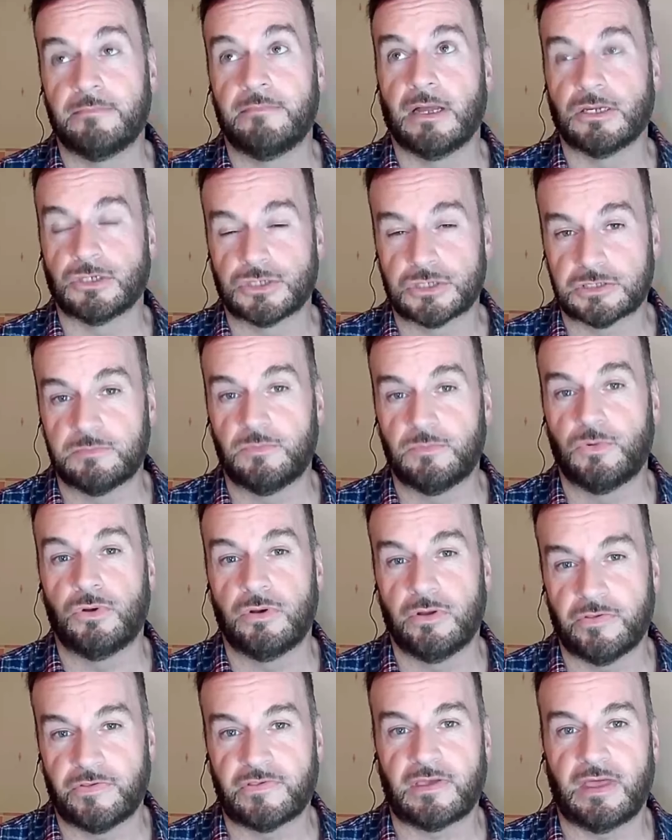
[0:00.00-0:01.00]
much
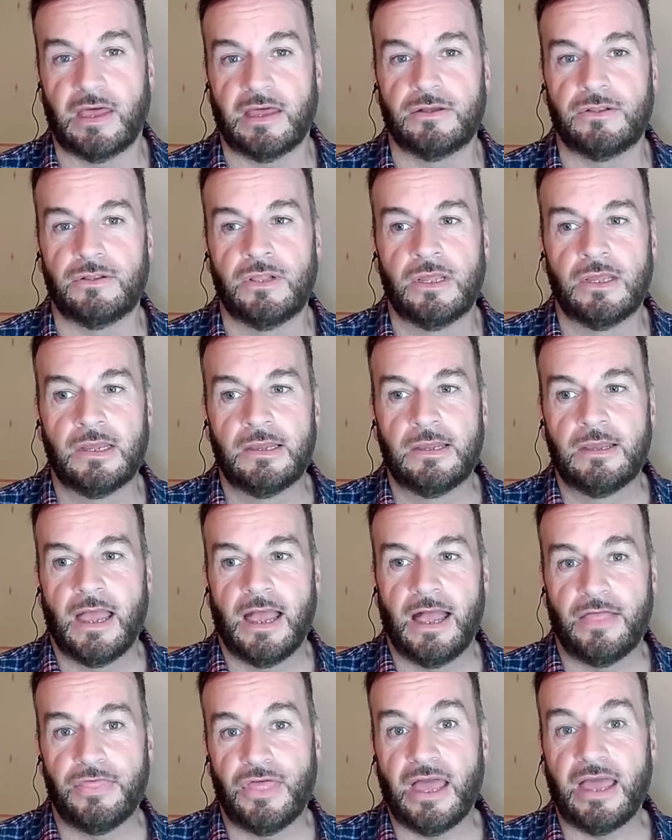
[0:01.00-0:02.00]
smaller scale.
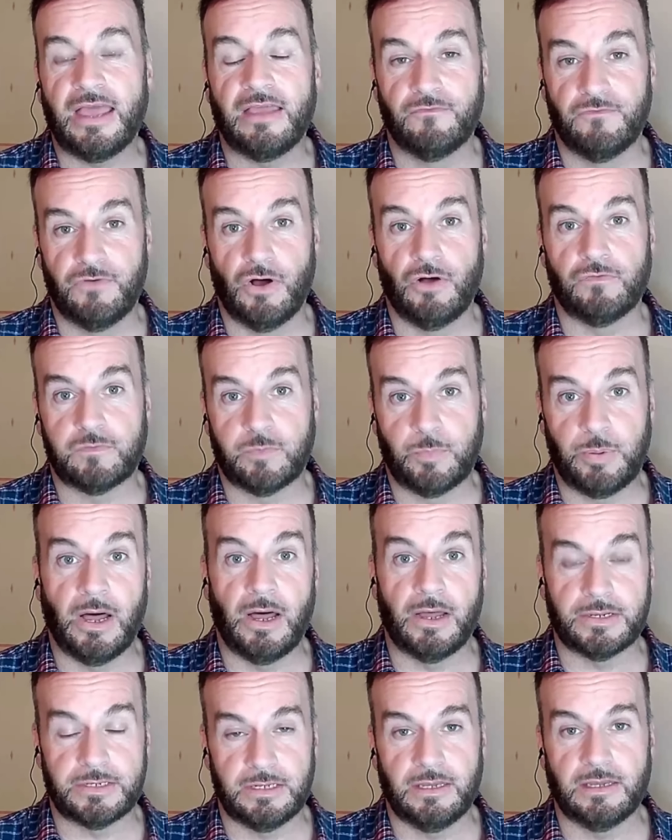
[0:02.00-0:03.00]
And that involved
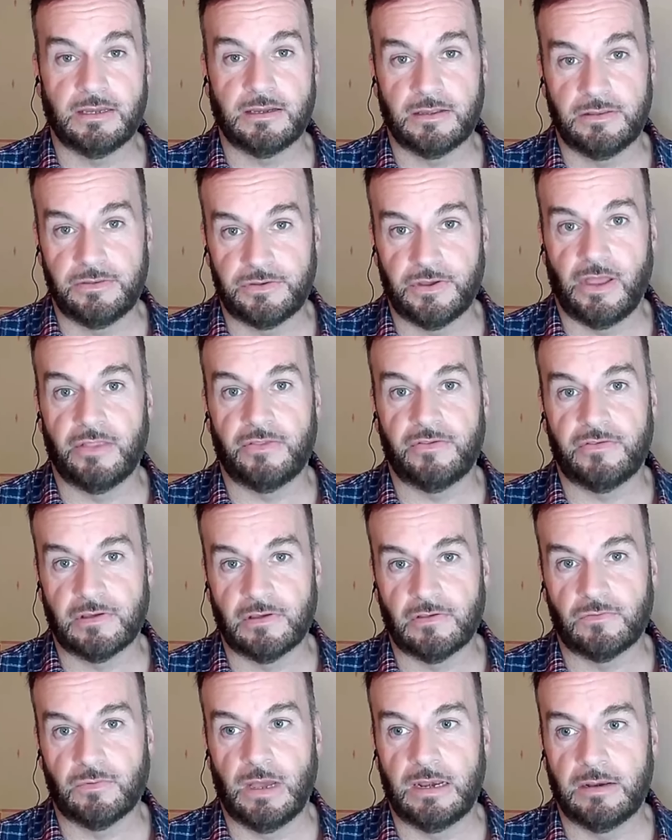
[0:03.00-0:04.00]
partying and dancing
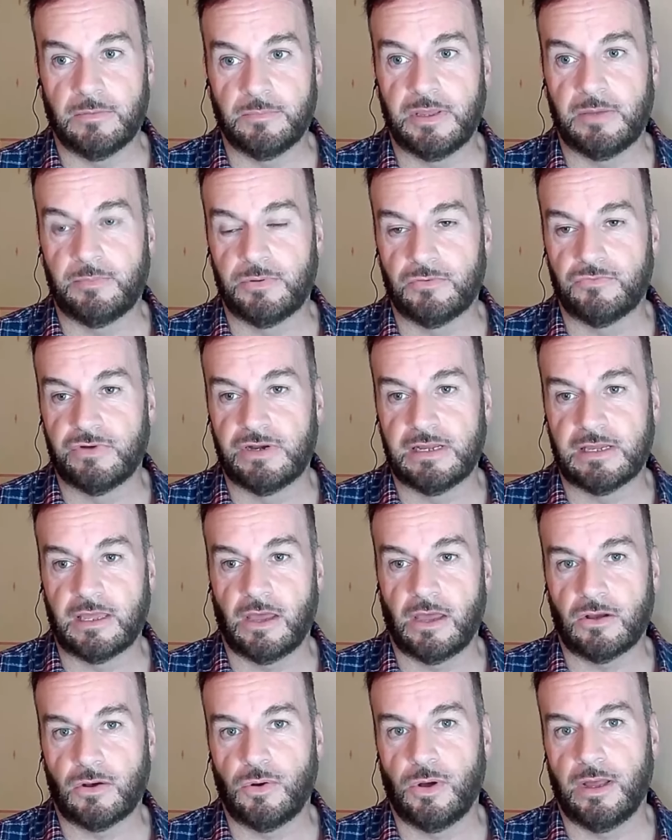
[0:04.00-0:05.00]
as well. And people really
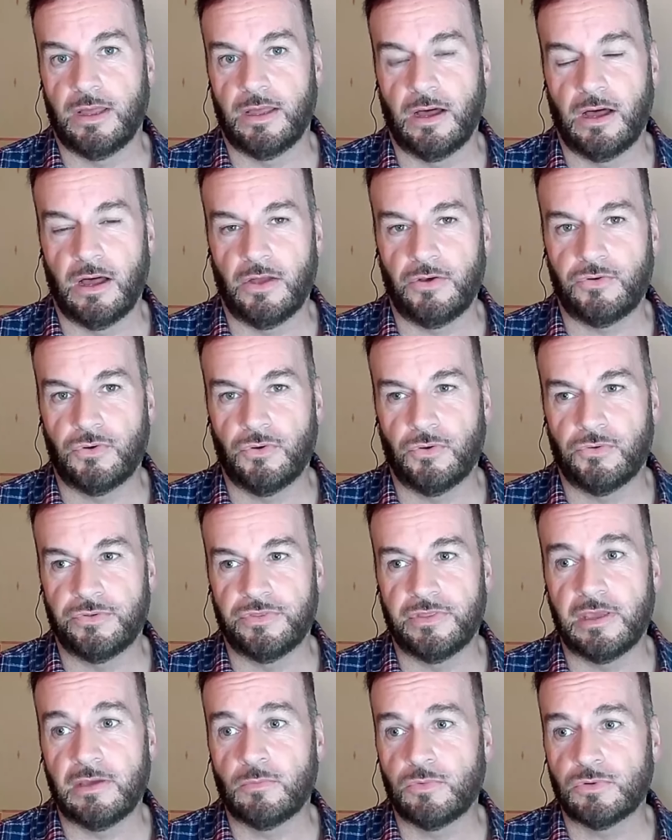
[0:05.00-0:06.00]
going quite hardcore.
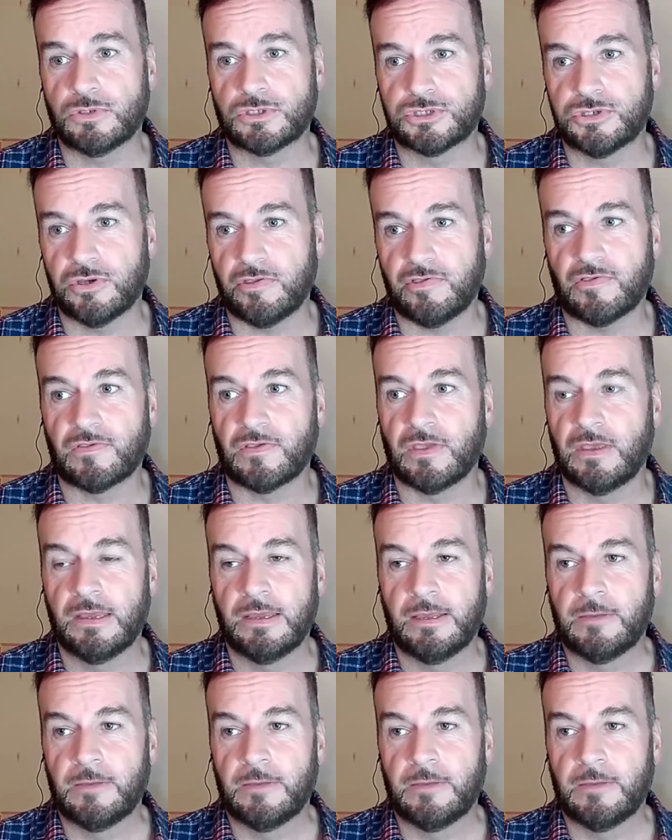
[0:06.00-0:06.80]
And it was just